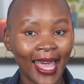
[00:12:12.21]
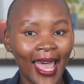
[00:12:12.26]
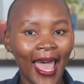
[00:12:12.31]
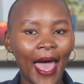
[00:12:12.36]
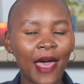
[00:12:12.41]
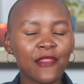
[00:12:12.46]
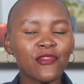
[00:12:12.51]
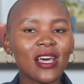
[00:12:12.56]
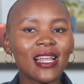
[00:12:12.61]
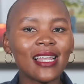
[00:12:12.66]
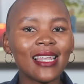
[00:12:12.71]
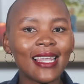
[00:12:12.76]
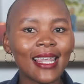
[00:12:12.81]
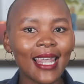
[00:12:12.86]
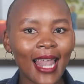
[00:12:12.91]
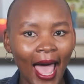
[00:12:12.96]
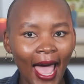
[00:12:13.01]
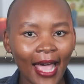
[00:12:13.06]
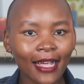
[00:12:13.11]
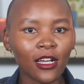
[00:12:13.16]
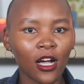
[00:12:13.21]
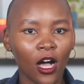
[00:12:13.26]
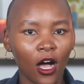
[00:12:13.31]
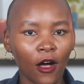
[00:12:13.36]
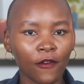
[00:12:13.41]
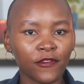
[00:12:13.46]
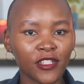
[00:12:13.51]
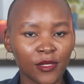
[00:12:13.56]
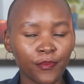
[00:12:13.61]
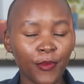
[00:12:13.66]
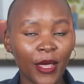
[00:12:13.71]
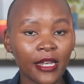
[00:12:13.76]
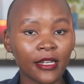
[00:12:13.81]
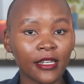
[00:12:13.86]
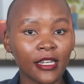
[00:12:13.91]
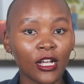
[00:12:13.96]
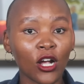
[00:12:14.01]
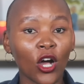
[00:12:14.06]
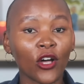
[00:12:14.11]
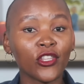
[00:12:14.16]
and the lack of
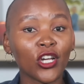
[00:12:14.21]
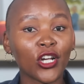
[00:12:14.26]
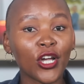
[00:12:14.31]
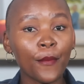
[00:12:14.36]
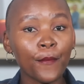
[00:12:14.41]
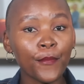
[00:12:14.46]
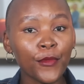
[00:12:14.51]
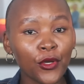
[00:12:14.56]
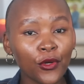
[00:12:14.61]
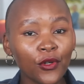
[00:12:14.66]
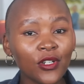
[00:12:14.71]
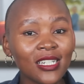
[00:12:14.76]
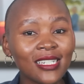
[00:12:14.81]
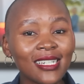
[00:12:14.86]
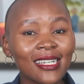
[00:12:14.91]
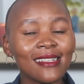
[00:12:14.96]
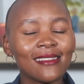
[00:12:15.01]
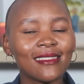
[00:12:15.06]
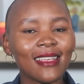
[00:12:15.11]
spending on the communities